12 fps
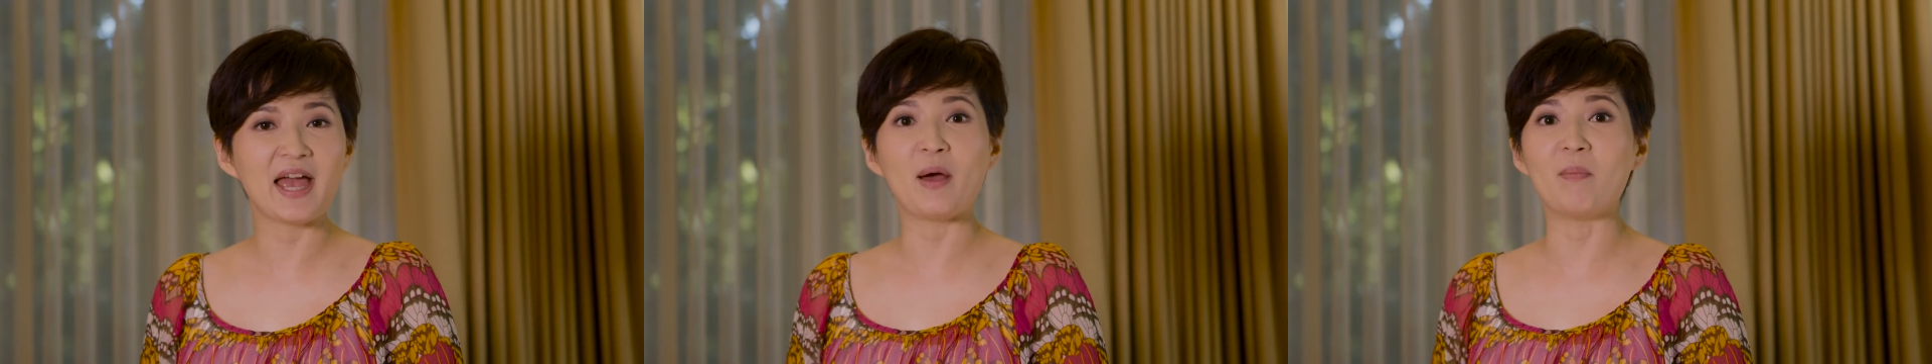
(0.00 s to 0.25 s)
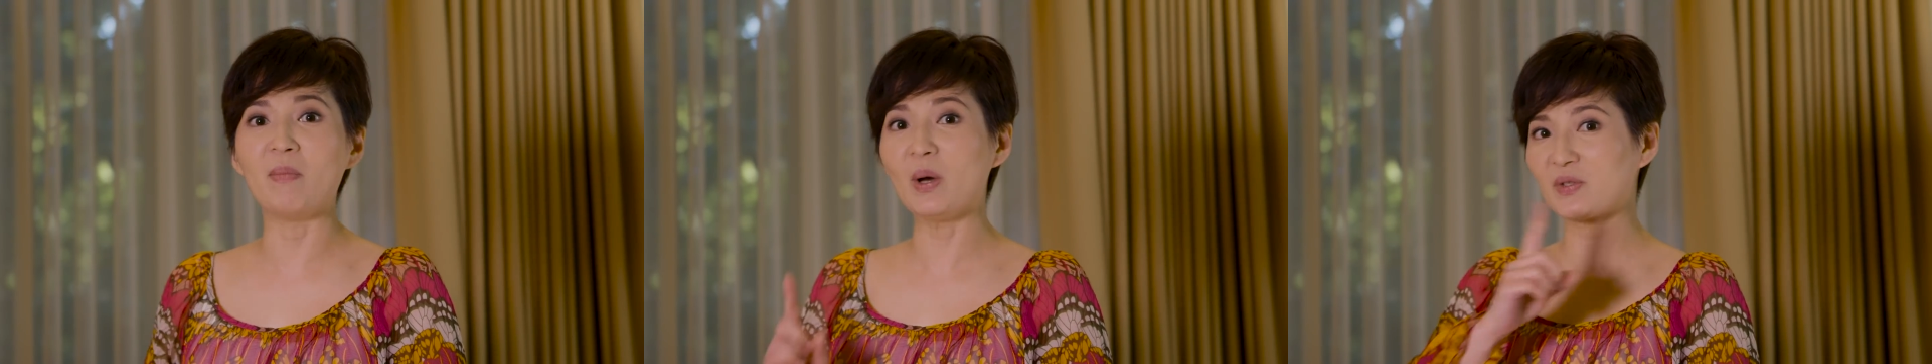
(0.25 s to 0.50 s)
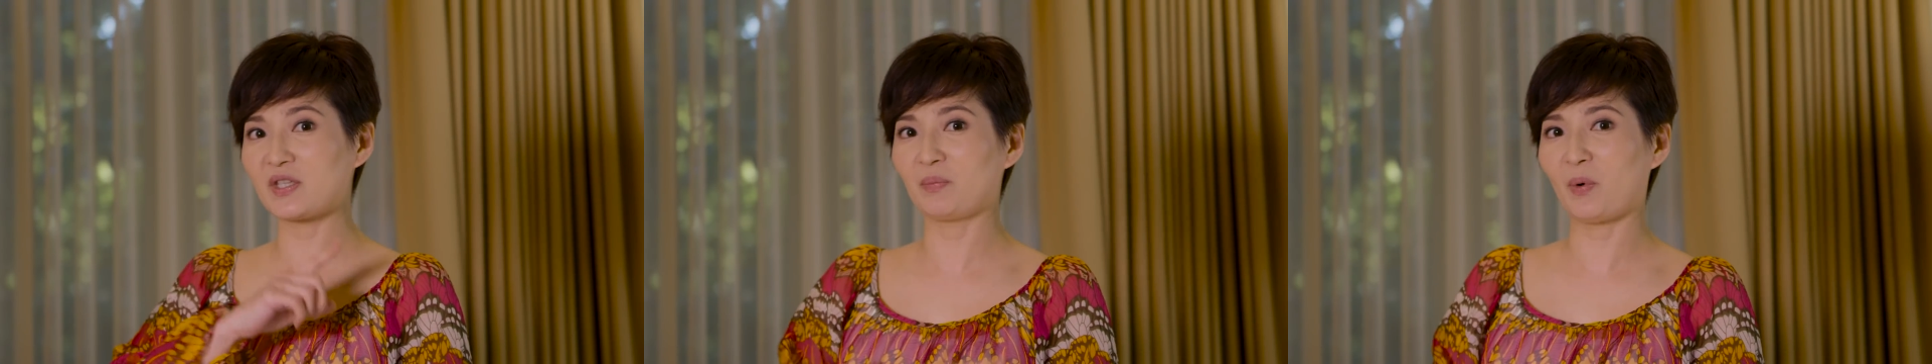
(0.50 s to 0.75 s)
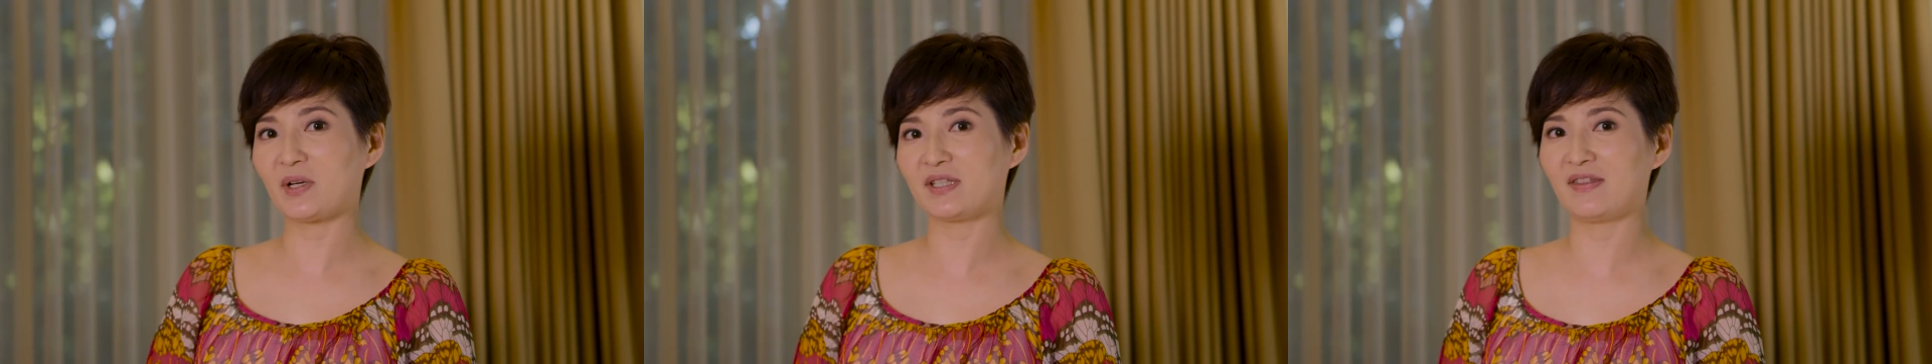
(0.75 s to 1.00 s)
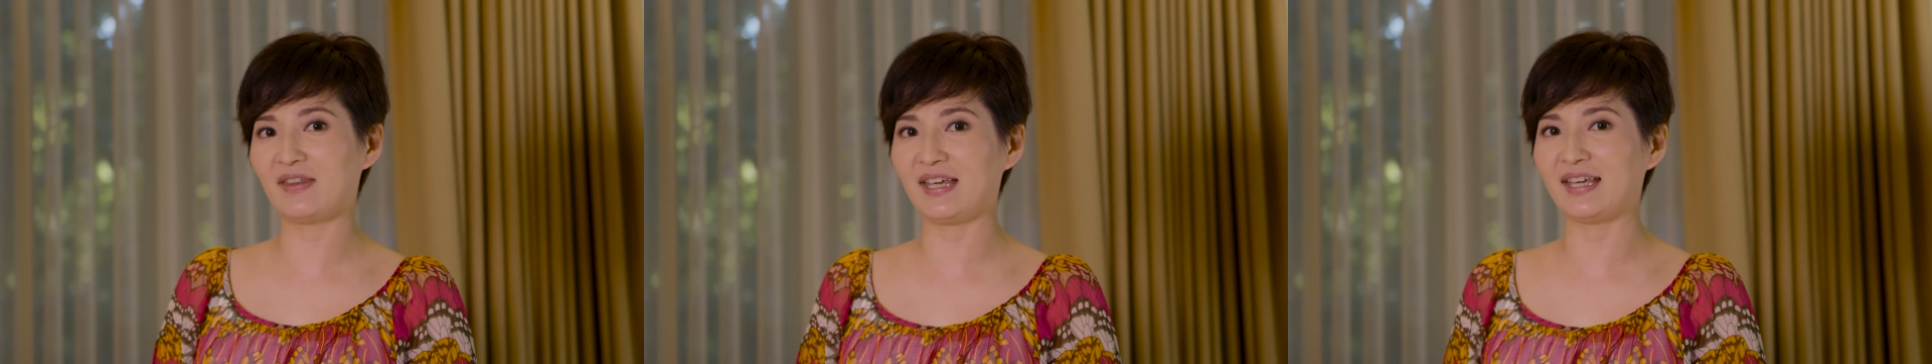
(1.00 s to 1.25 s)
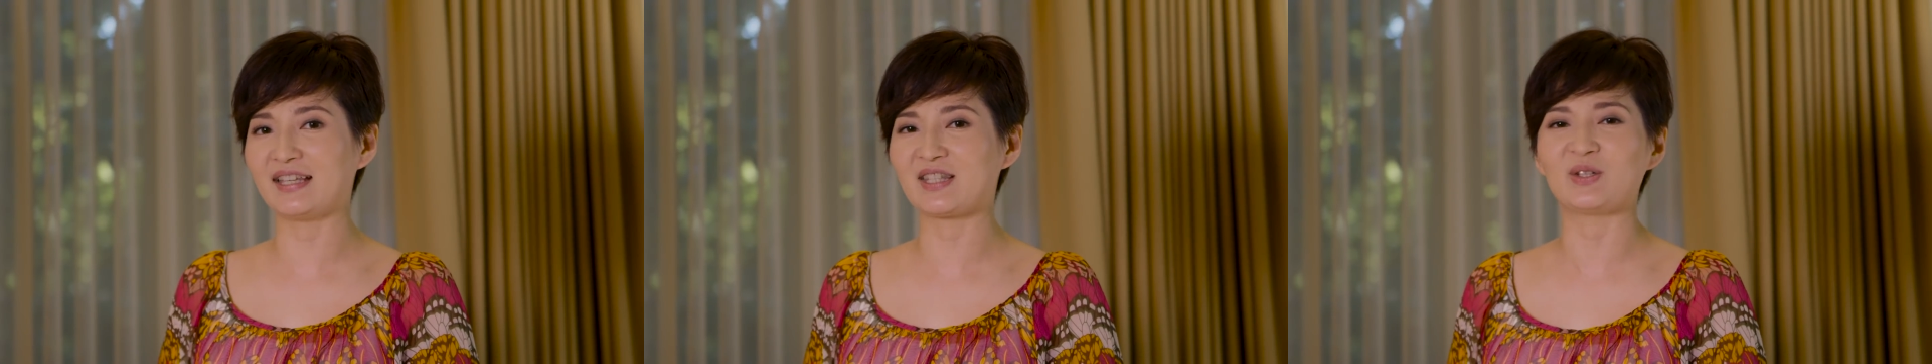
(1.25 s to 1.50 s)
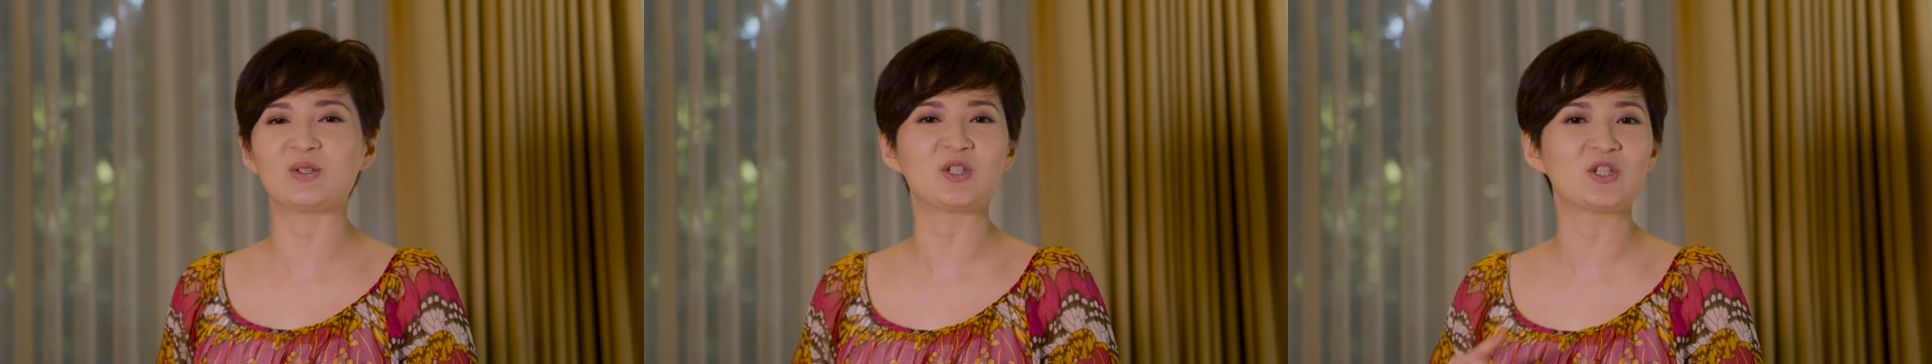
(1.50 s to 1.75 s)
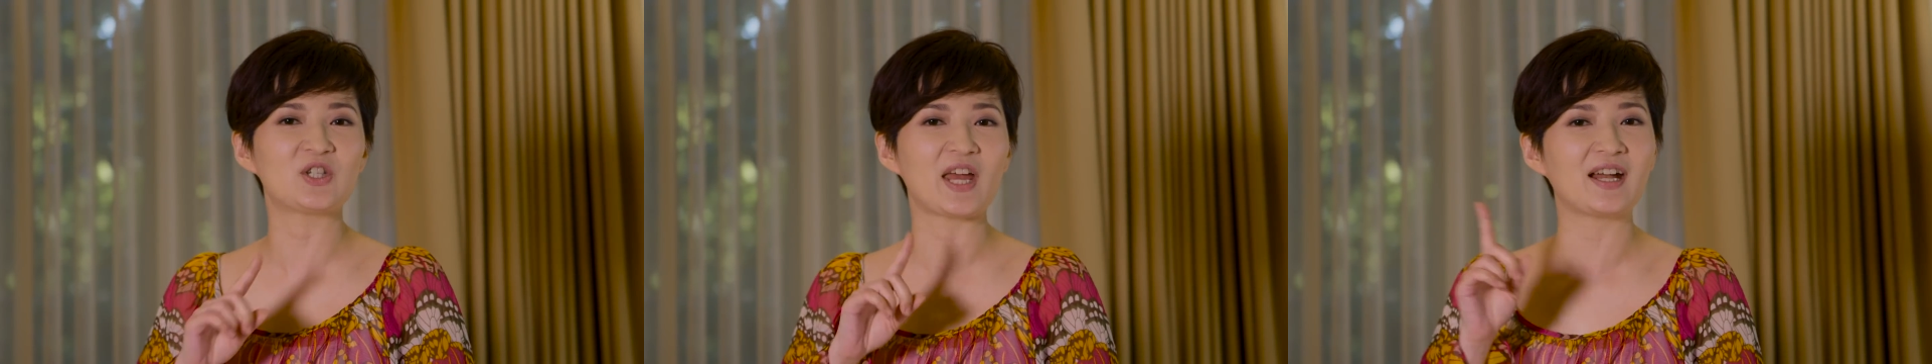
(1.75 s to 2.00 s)
and most important thing is to
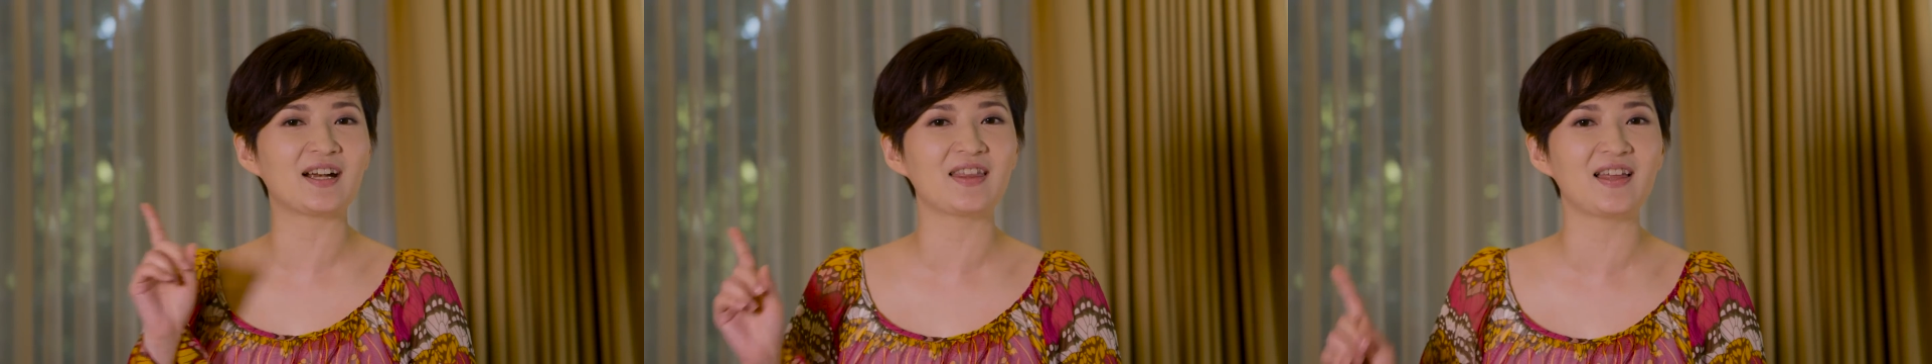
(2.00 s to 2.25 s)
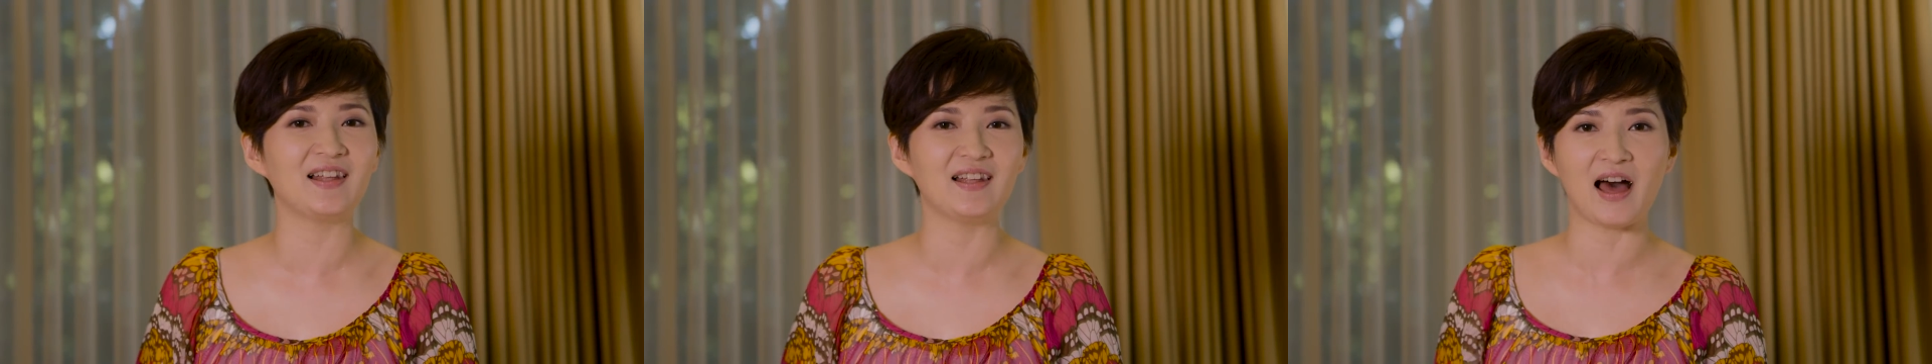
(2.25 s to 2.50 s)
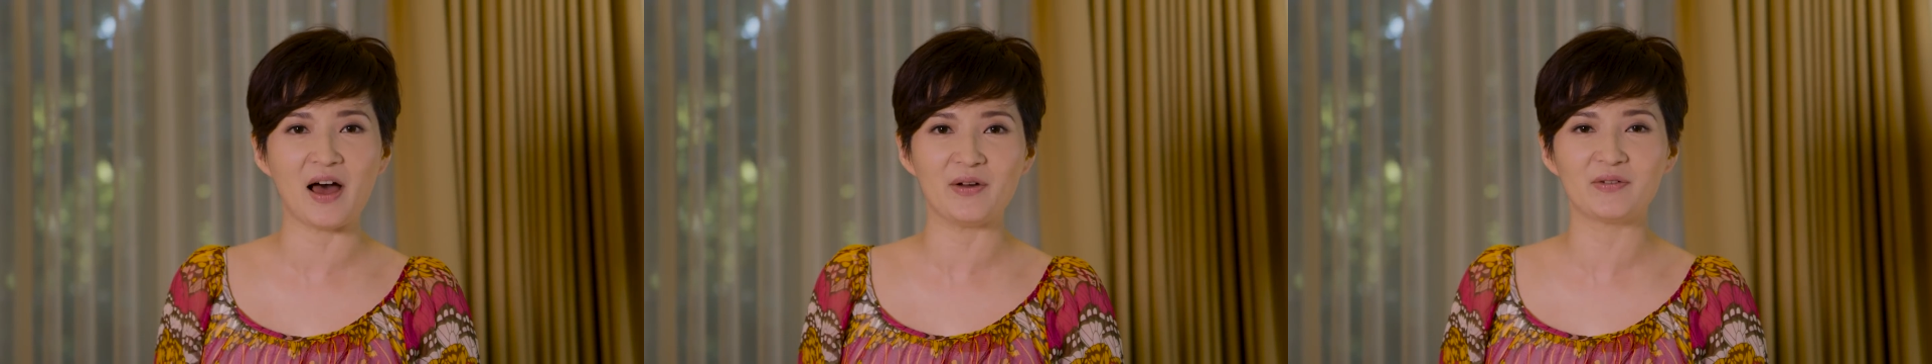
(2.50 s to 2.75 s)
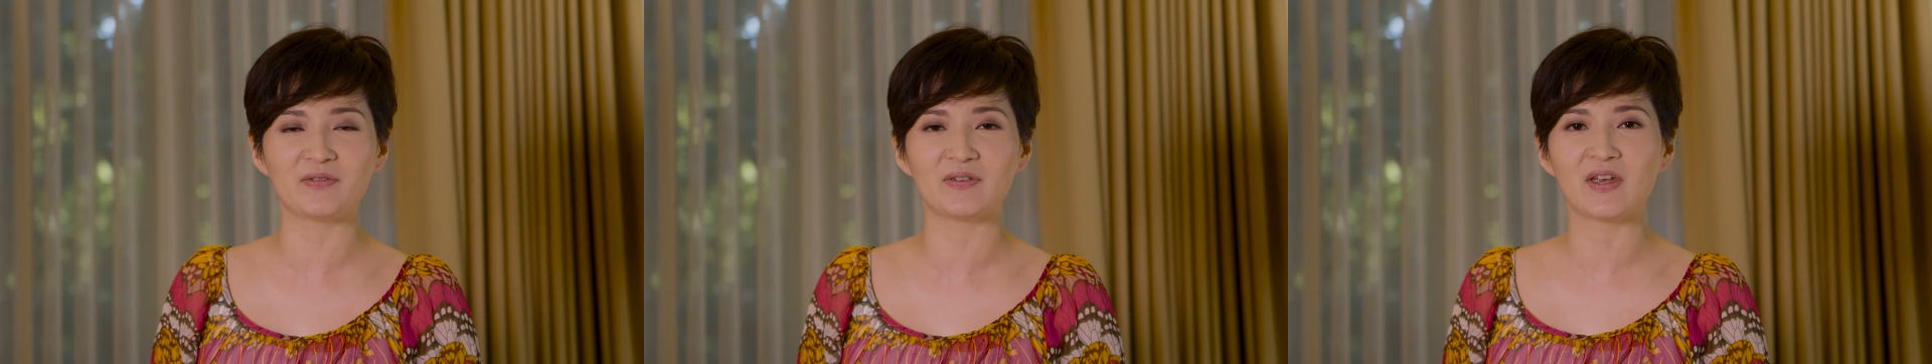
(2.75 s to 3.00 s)
share the love.